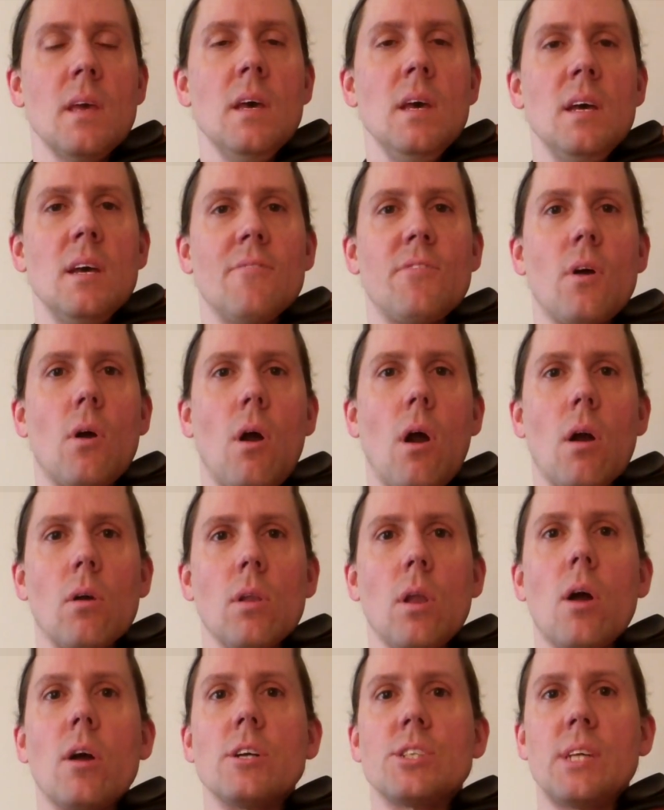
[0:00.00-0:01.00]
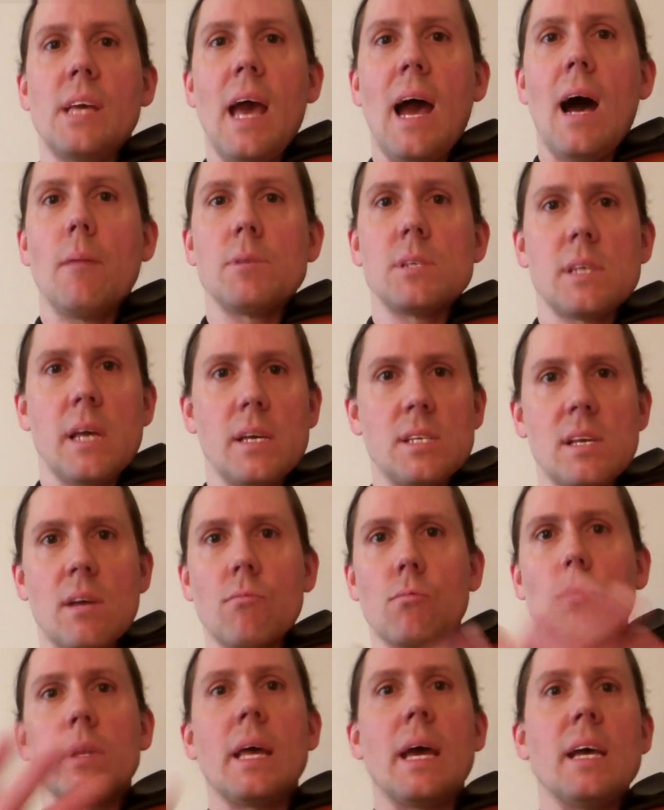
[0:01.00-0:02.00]
If there are large gaps, say
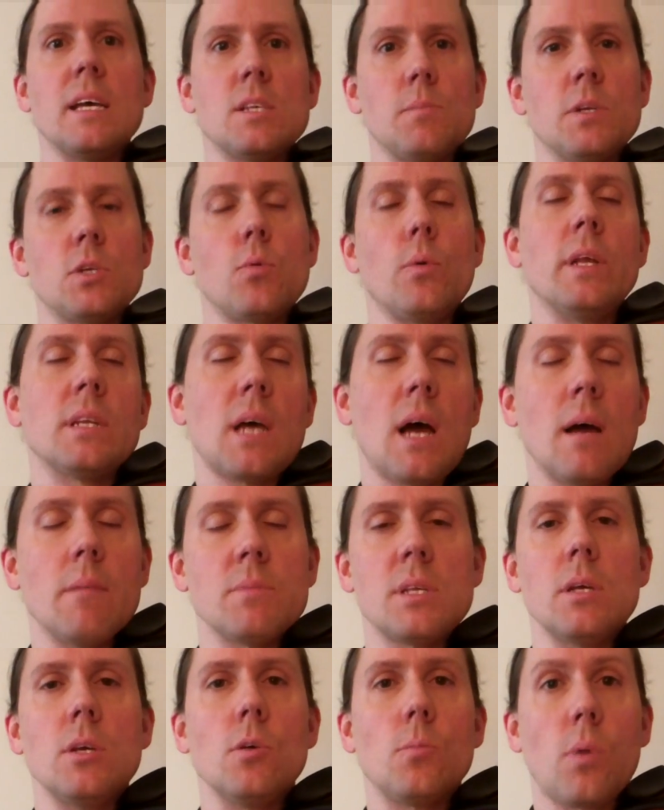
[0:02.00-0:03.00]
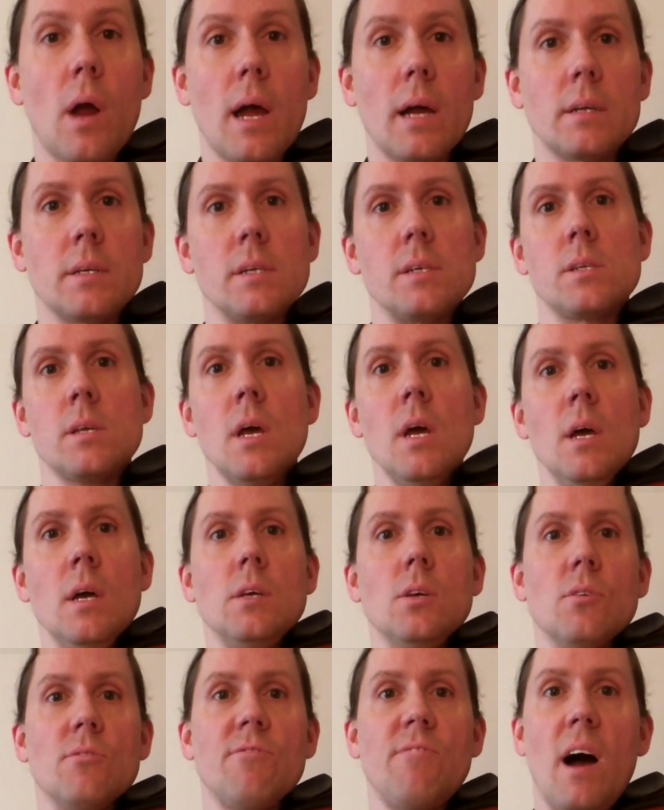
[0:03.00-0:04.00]
several days between times that you practice,
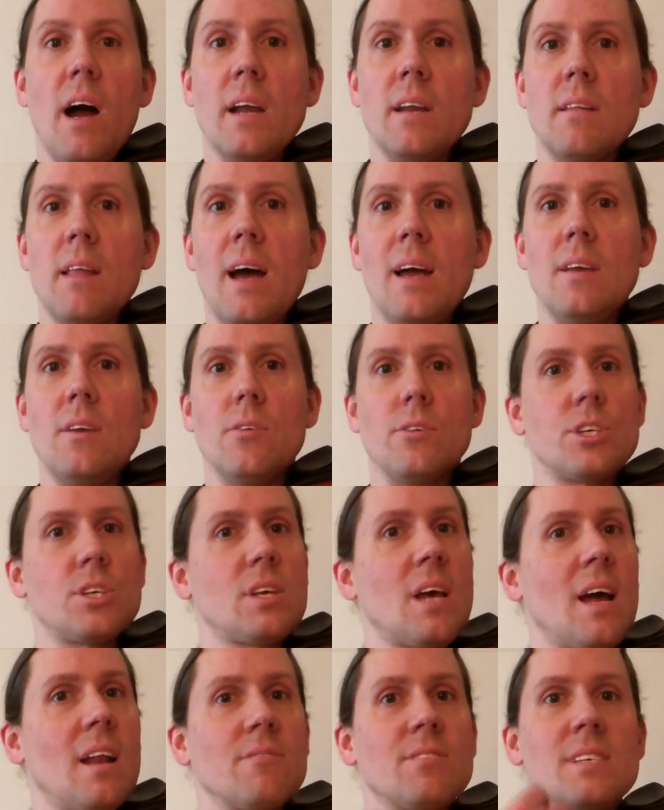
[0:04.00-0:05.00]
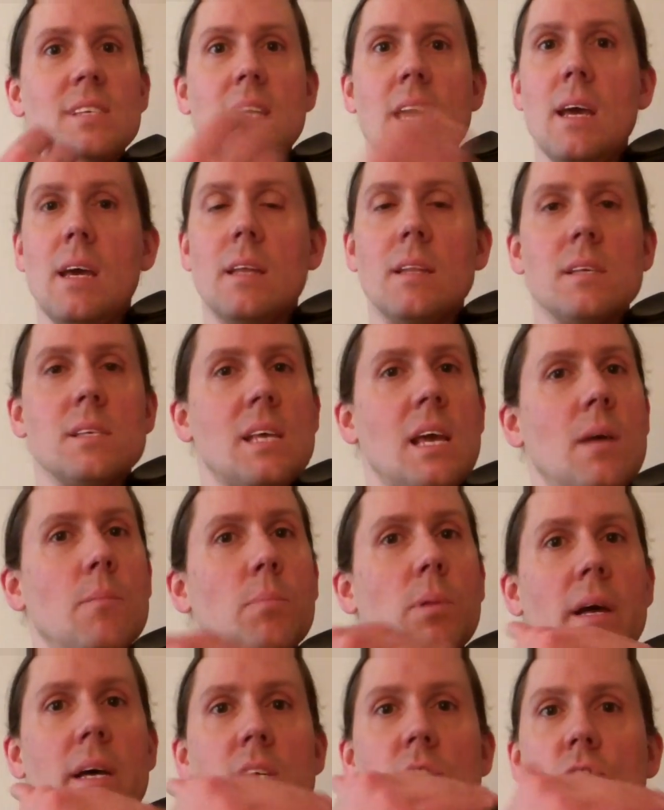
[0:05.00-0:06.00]
you'll find that you're just kind of staying in the same
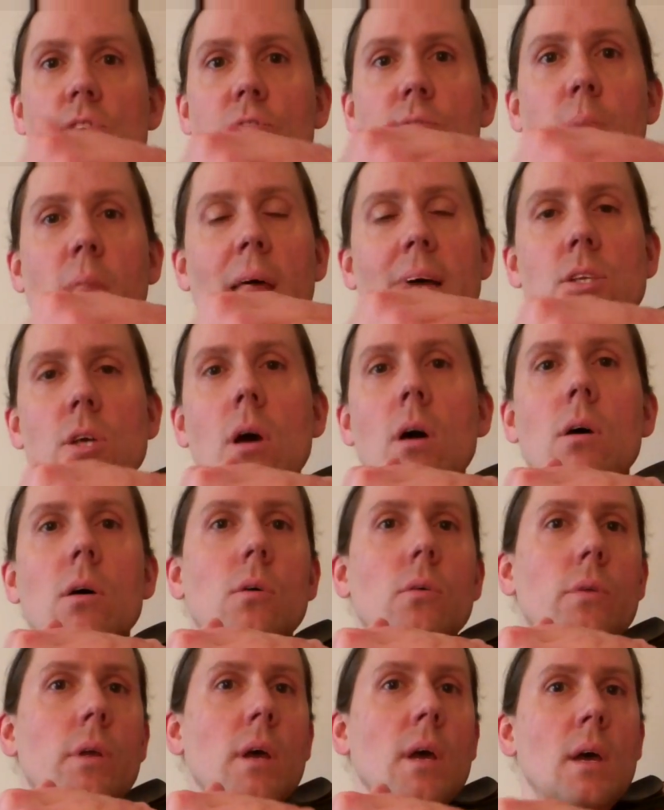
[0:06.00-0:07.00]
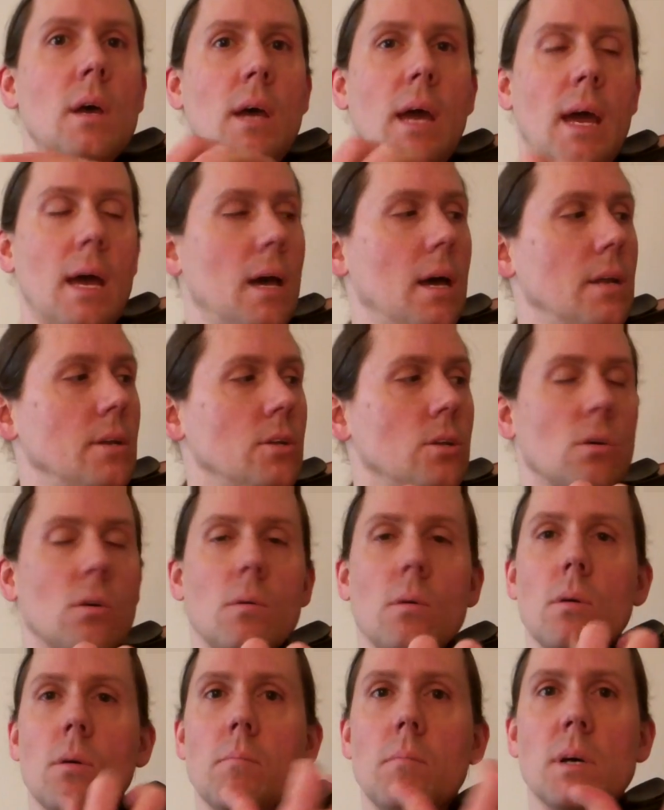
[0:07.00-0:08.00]
place. You've plateaued, and
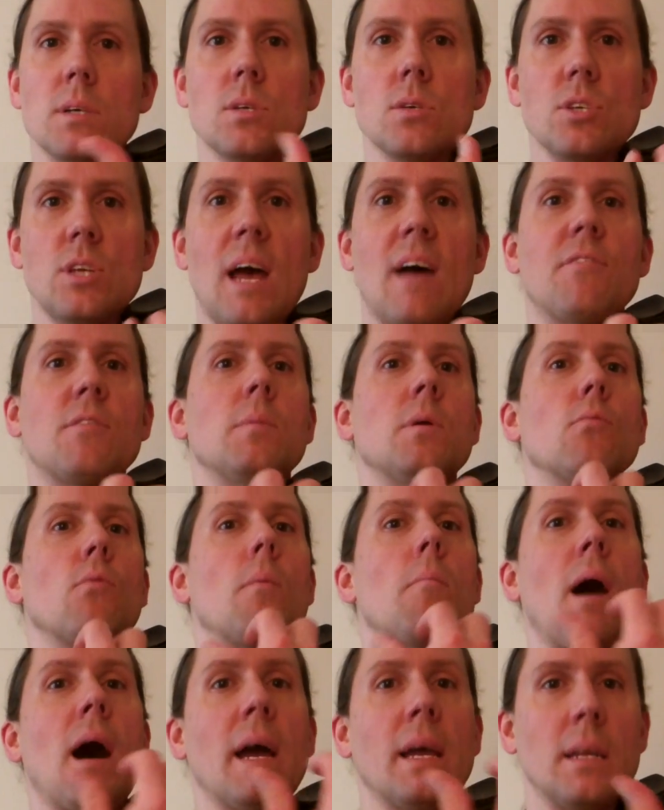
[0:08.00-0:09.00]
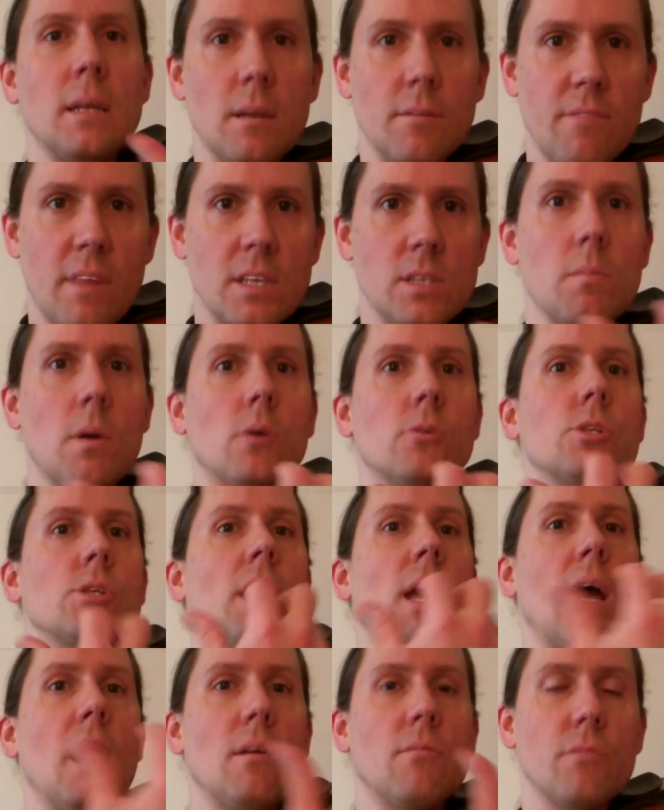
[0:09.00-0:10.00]
your muscles have to be reminded of this
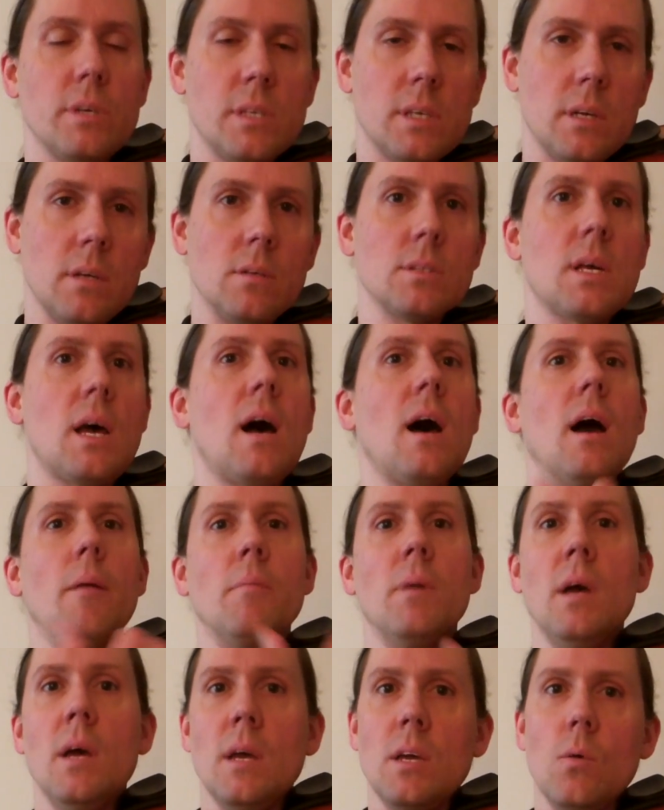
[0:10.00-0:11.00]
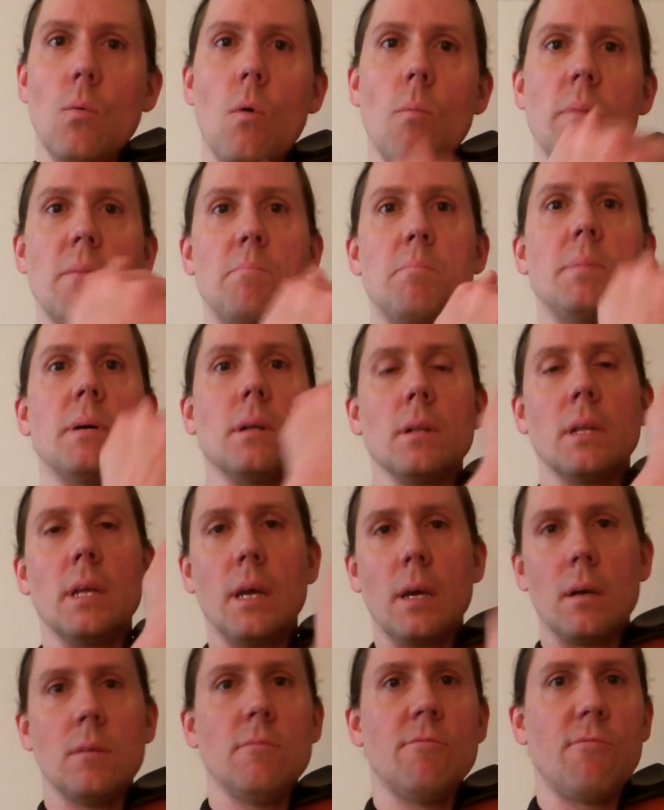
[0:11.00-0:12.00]
motion every single time. You won't be
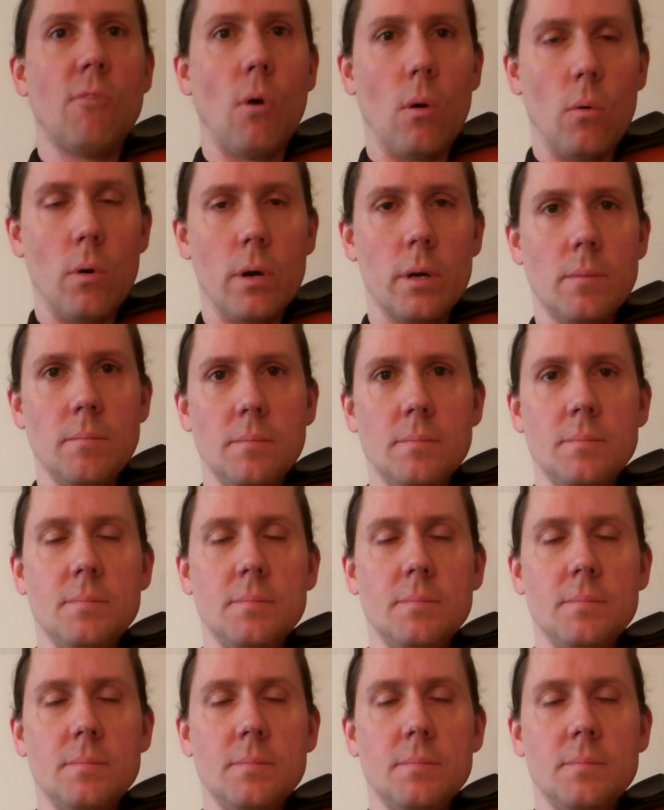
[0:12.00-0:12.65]
building forward.